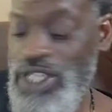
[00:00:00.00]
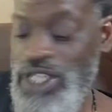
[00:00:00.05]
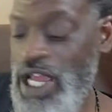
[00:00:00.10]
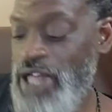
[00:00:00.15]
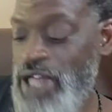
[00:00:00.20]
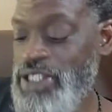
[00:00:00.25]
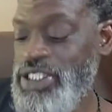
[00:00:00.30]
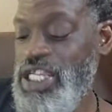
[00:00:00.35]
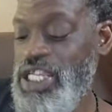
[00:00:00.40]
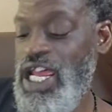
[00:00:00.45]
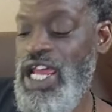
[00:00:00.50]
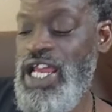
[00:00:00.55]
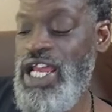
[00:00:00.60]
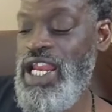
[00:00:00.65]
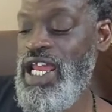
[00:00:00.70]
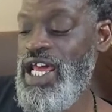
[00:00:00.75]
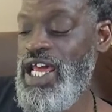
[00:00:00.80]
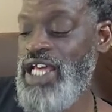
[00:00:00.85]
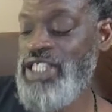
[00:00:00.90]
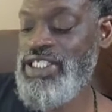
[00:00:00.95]
you I was tired
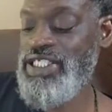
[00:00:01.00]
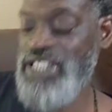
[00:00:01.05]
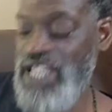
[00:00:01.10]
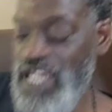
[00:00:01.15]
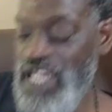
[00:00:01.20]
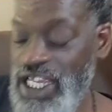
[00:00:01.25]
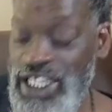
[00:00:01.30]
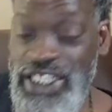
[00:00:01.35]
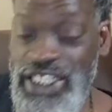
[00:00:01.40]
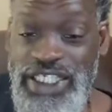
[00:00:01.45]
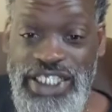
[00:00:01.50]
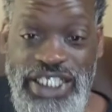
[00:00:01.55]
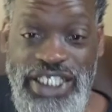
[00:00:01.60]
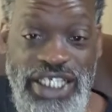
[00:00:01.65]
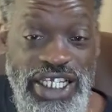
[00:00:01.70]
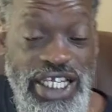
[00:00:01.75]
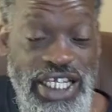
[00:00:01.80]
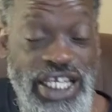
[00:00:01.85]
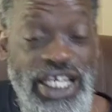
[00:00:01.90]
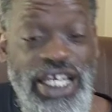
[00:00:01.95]
last night.
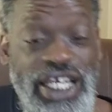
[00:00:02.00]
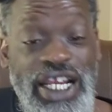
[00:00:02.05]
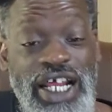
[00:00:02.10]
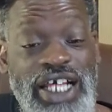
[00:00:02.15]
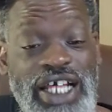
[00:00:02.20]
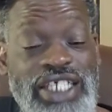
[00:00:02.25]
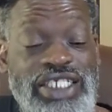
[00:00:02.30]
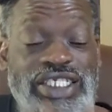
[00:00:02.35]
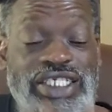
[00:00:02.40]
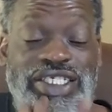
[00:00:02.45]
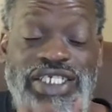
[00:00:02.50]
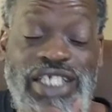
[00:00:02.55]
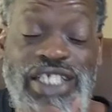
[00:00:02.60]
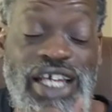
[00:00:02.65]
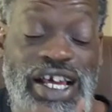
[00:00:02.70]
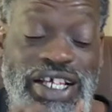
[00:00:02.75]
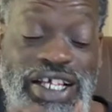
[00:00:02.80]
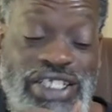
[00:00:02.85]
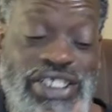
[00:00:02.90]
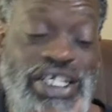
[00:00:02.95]
I
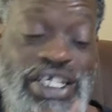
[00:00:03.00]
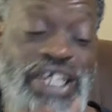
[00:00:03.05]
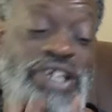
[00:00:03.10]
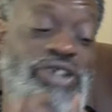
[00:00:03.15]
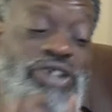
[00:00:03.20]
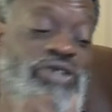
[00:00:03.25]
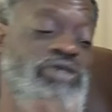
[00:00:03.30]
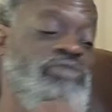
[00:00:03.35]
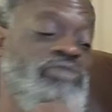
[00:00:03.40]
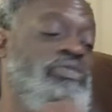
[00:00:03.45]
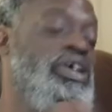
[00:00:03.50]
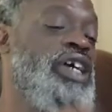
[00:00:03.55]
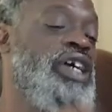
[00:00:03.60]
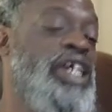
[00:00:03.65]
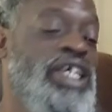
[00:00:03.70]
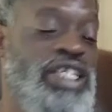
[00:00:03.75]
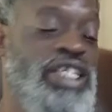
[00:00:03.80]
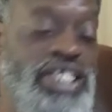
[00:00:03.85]
was trying to go to bed.